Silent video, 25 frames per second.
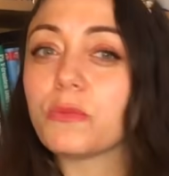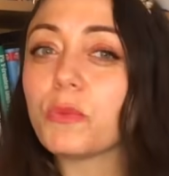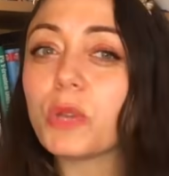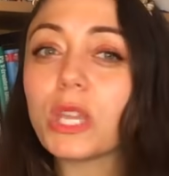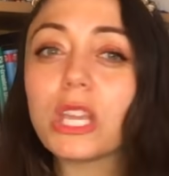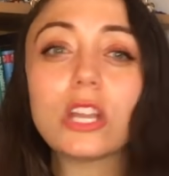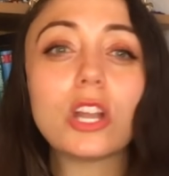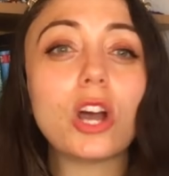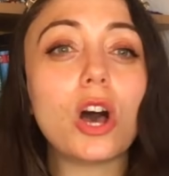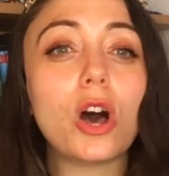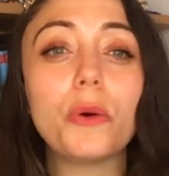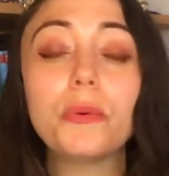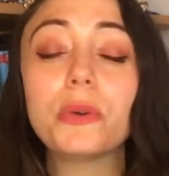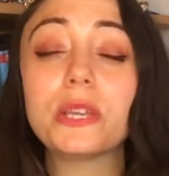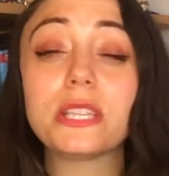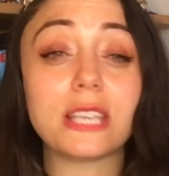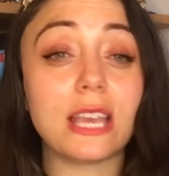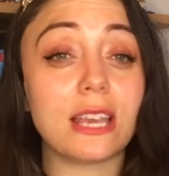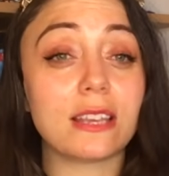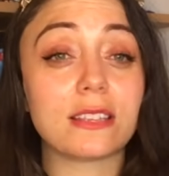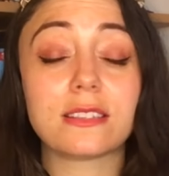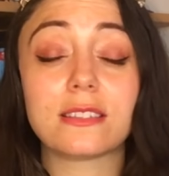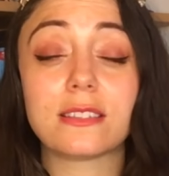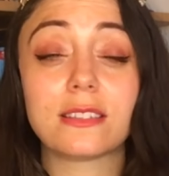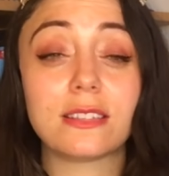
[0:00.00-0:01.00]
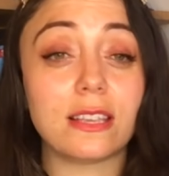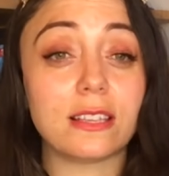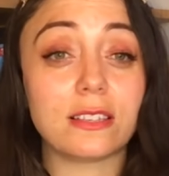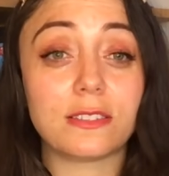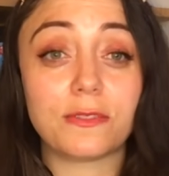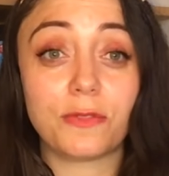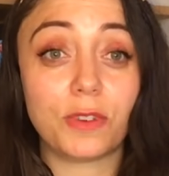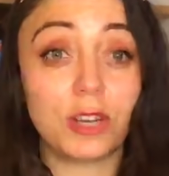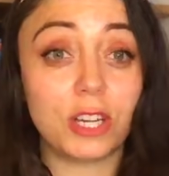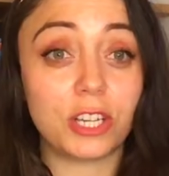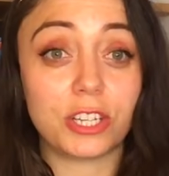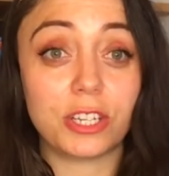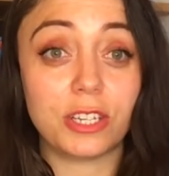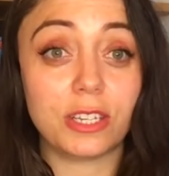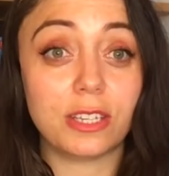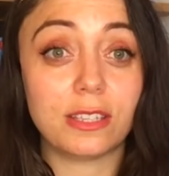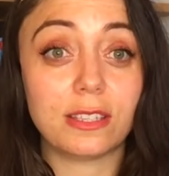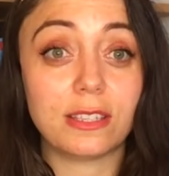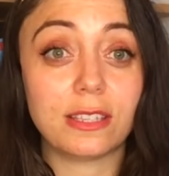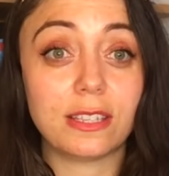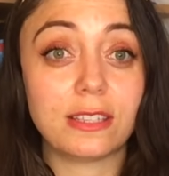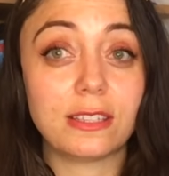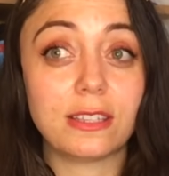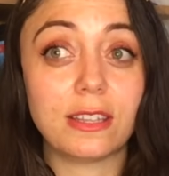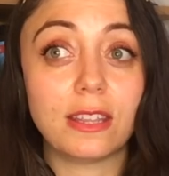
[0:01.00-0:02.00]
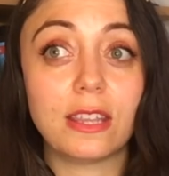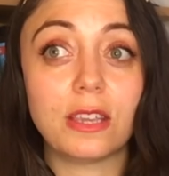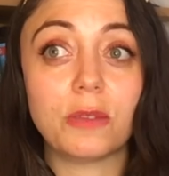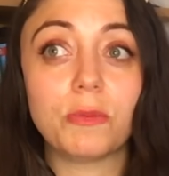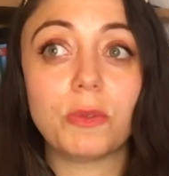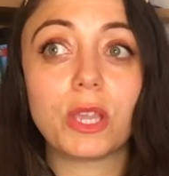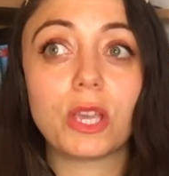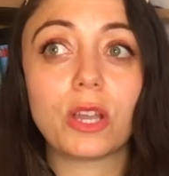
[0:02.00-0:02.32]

And we can always access freshness. That's the thing.